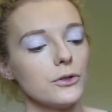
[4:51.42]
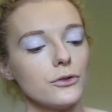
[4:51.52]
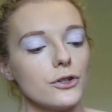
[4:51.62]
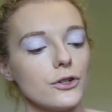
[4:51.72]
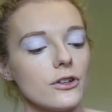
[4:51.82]

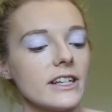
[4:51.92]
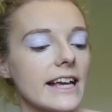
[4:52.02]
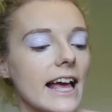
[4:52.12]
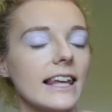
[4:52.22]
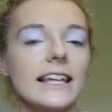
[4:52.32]
Just
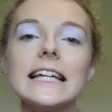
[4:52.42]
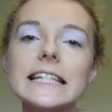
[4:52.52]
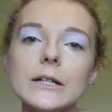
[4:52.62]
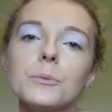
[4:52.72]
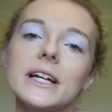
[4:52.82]
using a
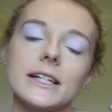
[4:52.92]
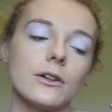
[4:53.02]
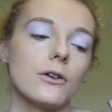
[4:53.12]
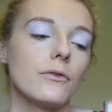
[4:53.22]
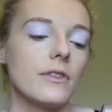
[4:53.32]
little bit
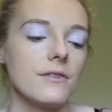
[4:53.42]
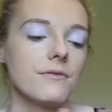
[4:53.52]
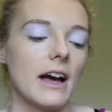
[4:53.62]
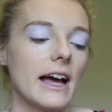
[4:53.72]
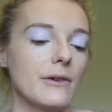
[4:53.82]
of the
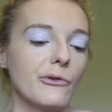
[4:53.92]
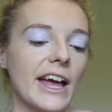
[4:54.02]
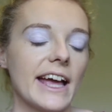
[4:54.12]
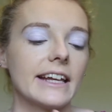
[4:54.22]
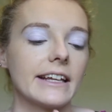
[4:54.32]

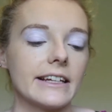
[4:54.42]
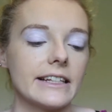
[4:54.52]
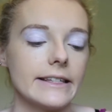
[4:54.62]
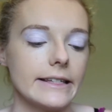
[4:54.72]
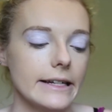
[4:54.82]
5N
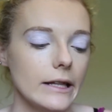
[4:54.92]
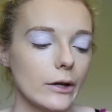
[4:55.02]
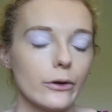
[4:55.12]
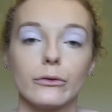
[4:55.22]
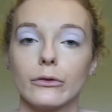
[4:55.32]
concealer
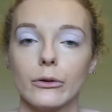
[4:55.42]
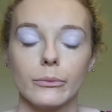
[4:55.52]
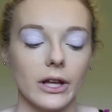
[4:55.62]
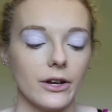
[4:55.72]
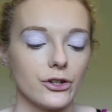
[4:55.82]
from
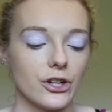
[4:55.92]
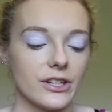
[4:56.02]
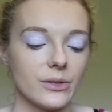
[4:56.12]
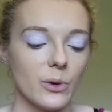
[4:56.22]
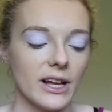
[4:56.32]
Lush
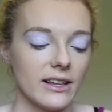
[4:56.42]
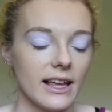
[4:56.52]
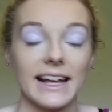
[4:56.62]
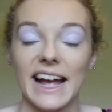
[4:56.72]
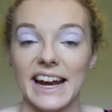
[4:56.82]
as well.
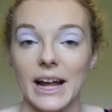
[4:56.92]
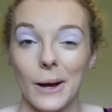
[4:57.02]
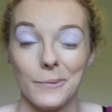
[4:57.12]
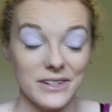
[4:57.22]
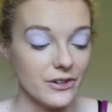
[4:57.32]
Again,
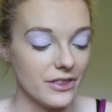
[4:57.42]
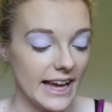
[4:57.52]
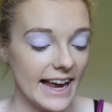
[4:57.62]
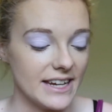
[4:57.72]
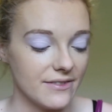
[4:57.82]
I'm near the
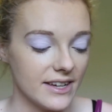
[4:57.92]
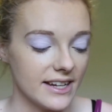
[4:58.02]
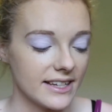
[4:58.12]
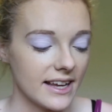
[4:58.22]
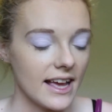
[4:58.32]
end of
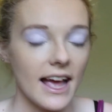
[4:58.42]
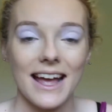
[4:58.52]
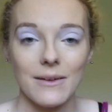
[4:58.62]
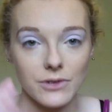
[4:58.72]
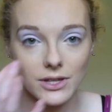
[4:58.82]
it,
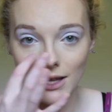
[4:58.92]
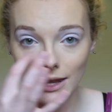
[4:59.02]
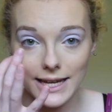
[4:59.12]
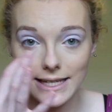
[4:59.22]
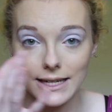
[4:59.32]
just to
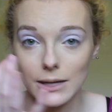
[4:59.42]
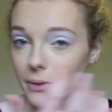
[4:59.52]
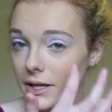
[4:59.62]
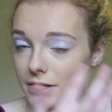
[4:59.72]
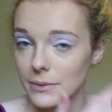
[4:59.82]
lighten up
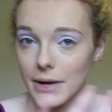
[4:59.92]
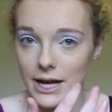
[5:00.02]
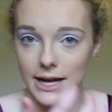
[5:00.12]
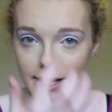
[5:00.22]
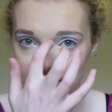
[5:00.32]
under my
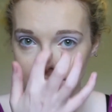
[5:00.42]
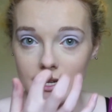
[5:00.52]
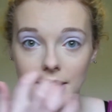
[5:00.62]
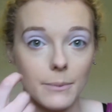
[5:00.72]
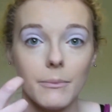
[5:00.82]
eyes,
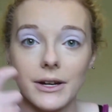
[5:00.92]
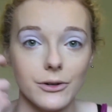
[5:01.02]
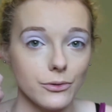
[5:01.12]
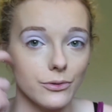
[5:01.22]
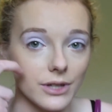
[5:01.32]
my
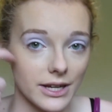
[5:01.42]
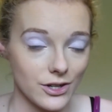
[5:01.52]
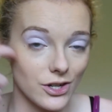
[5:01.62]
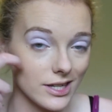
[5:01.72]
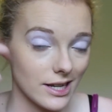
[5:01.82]
nose and
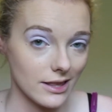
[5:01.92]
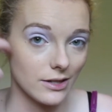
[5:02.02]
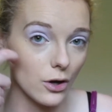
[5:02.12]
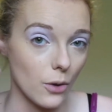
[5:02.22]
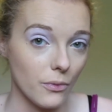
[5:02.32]
just at the
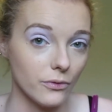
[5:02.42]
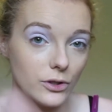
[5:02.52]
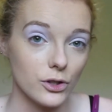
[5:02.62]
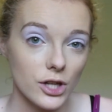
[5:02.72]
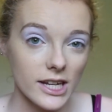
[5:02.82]
top of
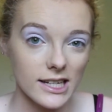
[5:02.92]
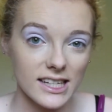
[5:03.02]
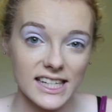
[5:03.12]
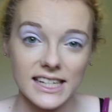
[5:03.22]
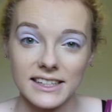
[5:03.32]
the cheeks.